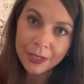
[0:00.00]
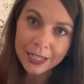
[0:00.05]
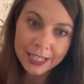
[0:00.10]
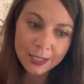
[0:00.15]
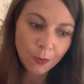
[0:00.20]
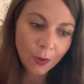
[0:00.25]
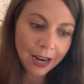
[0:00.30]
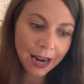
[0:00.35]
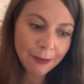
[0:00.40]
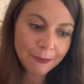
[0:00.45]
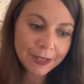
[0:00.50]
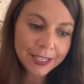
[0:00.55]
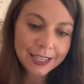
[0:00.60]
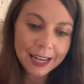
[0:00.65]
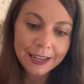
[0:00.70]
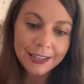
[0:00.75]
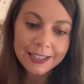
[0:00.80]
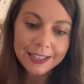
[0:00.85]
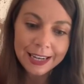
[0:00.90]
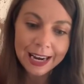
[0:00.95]
is what I'm
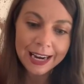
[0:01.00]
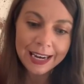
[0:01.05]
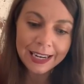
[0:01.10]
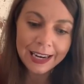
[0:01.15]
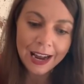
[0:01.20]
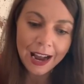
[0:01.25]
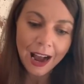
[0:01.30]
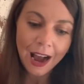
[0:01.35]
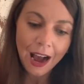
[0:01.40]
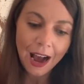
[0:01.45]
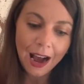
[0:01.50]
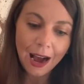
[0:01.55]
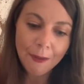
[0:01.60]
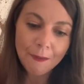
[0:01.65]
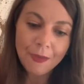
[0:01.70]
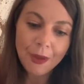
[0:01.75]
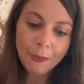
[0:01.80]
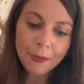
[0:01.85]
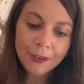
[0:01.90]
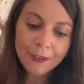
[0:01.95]
sensing.
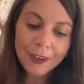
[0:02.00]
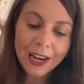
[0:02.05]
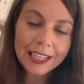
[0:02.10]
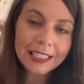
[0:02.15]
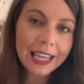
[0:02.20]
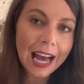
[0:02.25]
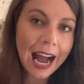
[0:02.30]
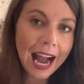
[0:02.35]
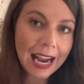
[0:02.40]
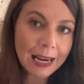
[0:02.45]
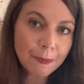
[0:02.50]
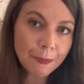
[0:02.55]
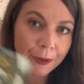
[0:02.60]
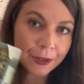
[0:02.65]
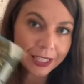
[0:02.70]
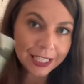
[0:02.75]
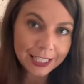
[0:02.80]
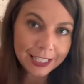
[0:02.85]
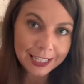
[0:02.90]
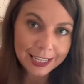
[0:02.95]
Then we've got the High
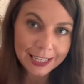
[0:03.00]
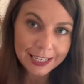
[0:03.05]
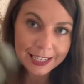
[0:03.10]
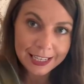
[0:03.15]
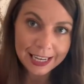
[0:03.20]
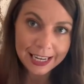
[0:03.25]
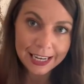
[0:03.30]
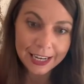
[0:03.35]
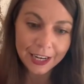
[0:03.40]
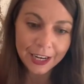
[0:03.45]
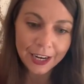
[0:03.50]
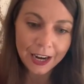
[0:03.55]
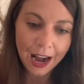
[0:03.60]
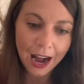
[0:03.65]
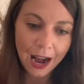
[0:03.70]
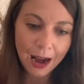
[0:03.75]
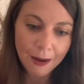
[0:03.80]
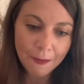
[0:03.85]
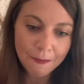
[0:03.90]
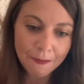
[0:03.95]
Priestess here,
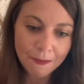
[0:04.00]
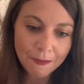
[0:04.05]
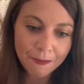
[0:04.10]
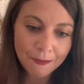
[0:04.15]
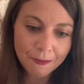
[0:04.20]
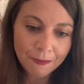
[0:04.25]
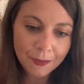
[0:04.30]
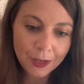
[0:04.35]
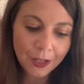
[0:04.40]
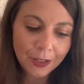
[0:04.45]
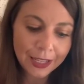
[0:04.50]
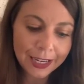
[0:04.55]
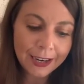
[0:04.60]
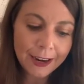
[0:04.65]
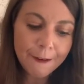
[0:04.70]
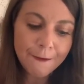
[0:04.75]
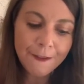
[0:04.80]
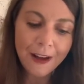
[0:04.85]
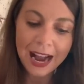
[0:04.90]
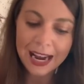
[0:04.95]

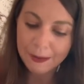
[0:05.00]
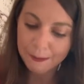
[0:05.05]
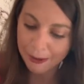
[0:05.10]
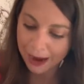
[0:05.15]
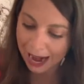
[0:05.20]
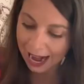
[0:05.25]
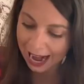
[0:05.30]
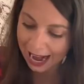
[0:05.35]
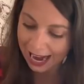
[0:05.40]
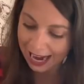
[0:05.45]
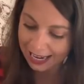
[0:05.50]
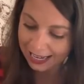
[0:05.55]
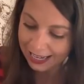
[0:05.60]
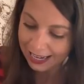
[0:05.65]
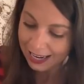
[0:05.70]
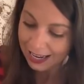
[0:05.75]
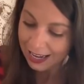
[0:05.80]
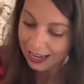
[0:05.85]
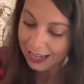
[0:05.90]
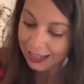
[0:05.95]
clarified by
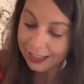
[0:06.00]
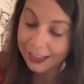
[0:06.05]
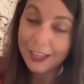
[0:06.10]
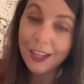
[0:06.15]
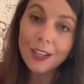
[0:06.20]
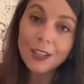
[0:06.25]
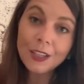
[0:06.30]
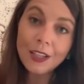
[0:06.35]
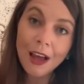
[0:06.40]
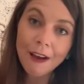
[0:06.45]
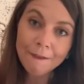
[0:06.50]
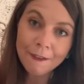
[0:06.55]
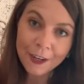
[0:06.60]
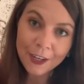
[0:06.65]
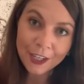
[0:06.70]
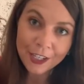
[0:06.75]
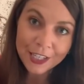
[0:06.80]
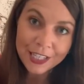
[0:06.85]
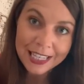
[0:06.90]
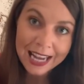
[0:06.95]
the
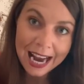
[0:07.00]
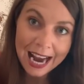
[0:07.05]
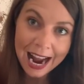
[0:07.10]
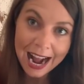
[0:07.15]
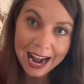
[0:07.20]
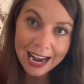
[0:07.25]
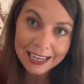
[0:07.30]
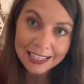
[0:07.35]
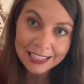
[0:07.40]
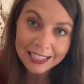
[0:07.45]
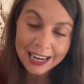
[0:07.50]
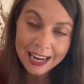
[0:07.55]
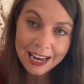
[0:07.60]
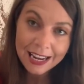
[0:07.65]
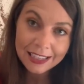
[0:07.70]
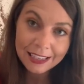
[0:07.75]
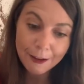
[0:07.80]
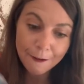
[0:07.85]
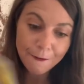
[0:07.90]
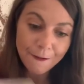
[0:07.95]
Lovers and
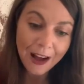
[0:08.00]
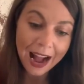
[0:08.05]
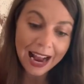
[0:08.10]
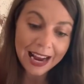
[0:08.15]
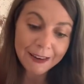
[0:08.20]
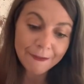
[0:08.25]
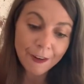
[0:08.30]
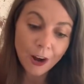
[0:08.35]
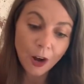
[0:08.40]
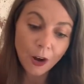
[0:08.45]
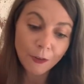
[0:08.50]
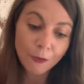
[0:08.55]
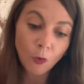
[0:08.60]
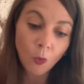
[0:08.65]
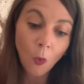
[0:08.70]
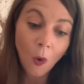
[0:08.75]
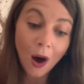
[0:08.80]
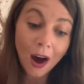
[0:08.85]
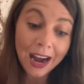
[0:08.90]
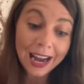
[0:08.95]
the Five of
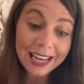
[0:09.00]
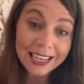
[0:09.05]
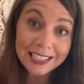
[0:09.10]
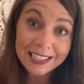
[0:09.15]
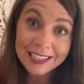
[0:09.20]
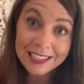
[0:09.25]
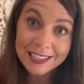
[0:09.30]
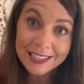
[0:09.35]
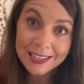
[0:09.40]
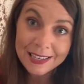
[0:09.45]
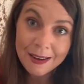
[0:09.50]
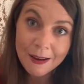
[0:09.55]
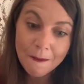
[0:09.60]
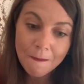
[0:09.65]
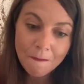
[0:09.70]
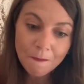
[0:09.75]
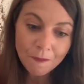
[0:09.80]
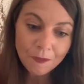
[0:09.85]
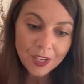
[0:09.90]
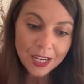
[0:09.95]
Wands.
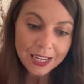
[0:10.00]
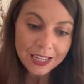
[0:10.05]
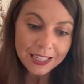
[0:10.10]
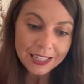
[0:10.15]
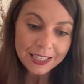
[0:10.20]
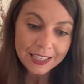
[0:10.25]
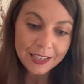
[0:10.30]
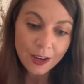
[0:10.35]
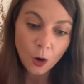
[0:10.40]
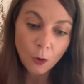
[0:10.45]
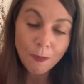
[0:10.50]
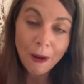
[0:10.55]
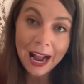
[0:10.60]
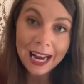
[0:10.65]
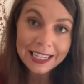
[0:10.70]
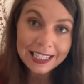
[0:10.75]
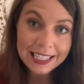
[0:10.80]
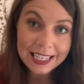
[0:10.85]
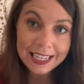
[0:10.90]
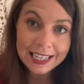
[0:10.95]
So
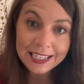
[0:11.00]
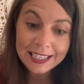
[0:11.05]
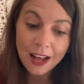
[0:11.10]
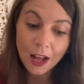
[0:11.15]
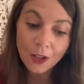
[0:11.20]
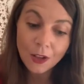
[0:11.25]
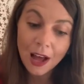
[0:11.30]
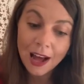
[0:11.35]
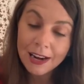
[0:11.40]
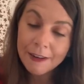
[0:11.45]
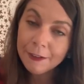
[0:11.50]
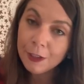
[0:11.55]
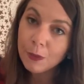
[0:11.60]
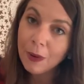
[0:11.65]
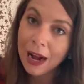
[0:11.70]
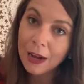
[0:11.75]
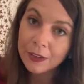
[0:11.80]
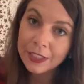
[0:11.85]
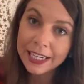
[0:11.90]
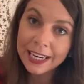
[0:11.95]
Pisces, a lot of you
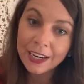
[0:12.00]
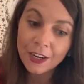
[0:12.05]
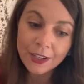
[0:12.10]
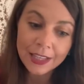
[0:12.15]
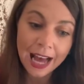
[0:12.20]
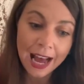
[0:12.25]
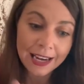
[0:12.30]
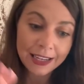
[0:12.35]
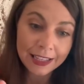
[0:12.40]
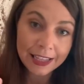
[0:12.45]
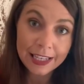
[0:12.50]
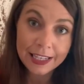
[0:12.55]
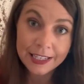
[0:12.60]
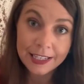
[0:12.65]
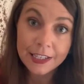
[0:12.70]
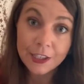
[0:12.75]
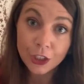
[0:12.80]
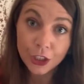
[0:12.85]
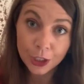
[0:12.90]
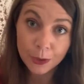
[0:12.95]
out there that this
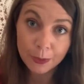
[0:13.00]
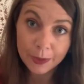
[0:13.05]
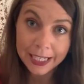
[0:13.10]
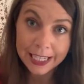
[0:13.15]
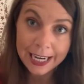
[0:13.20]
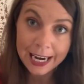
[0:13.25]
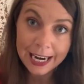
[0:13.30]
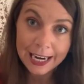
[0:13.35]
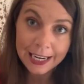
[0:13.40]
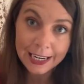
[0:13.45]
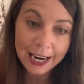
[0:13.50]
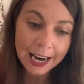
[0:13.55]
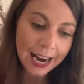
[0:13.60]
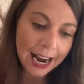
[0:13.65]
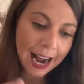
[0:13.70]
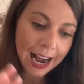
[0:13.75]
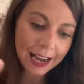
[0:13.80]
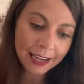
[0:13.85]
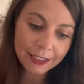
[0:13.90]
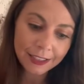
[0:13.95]
is your reading
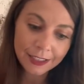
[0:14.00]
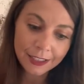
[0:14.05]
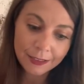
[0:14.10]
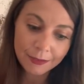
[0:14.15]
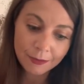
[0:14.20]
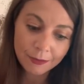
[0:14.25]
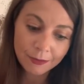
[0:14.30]
and,